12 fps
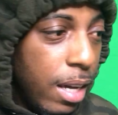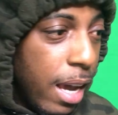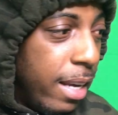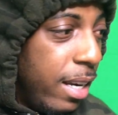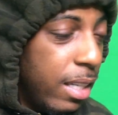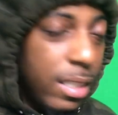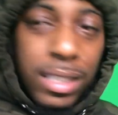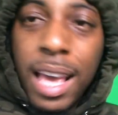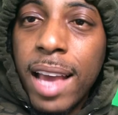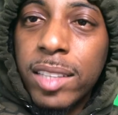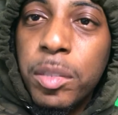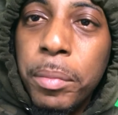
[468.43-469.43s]
And niggas is
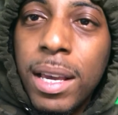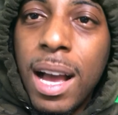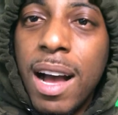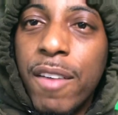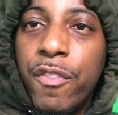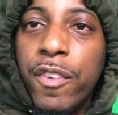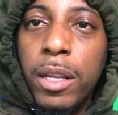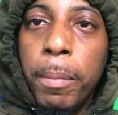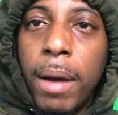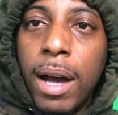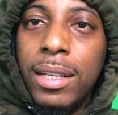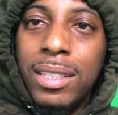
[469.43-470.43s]
asking me how I feel
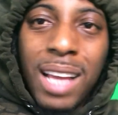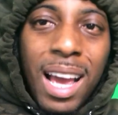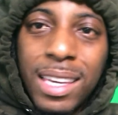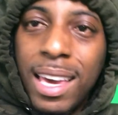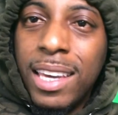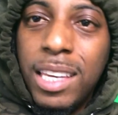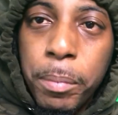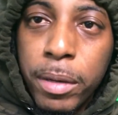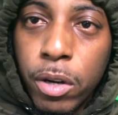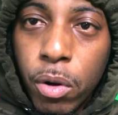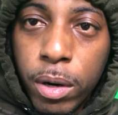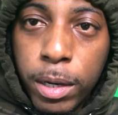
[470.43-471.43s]
about this. I can't keep
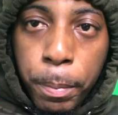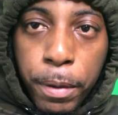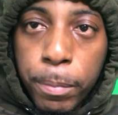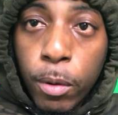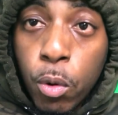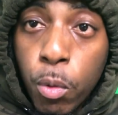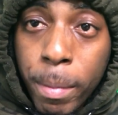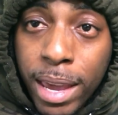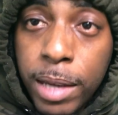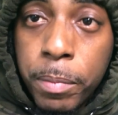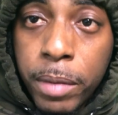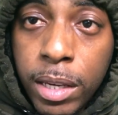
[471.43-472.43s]
ignoring the people who
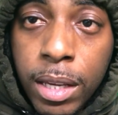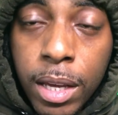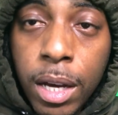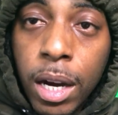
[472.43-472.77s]
made me.